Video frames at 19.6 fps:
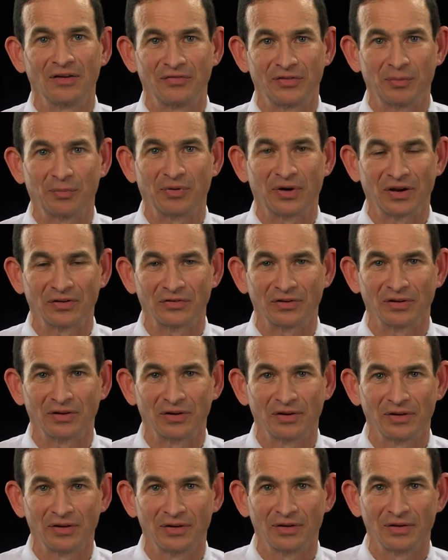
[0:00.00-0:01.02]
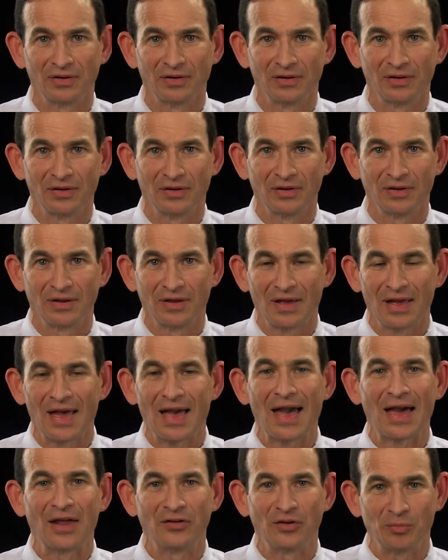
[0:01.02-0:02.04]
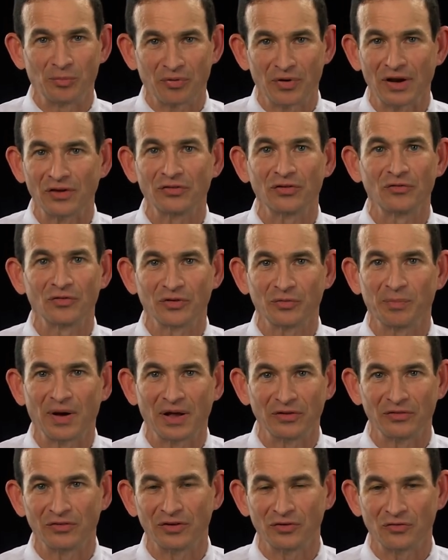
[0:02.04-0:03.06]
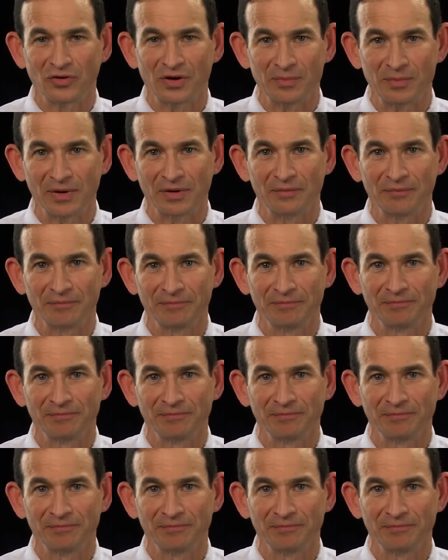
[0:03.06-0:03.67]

of depression. And depression responds to treatment.